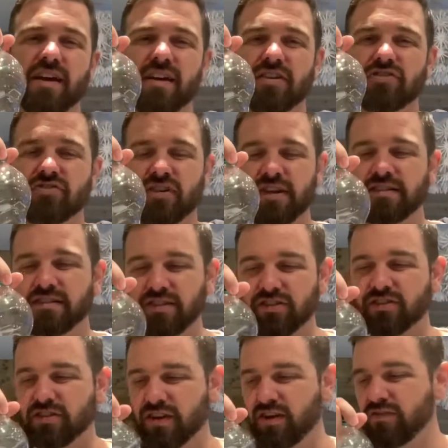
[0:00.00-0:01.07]
and I
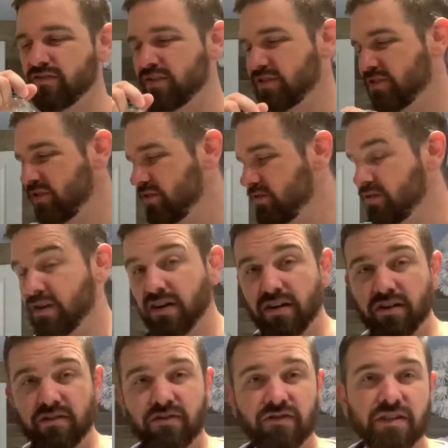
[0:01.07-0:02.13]
transitioned over to
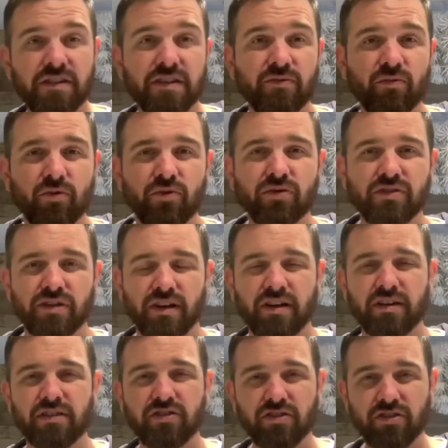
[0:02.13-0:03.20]
fizzy
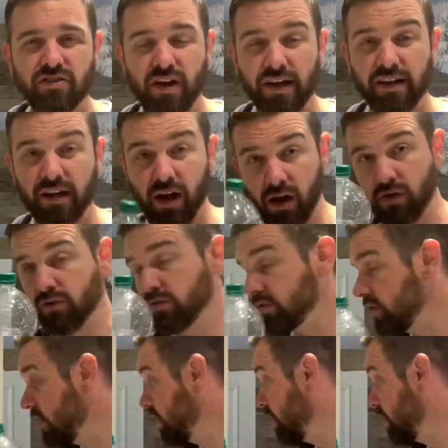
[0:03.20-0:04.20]
water, like cold,